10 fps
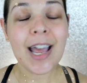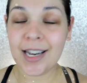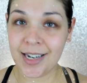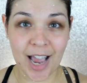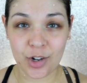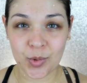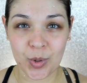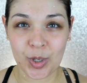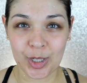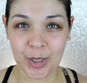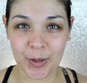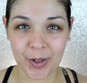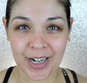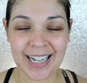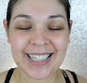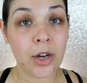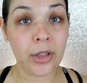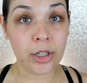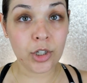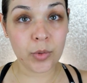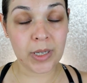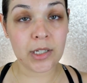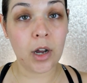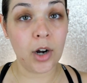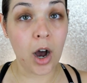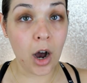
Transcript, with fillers: natural glory. Now, a little twist on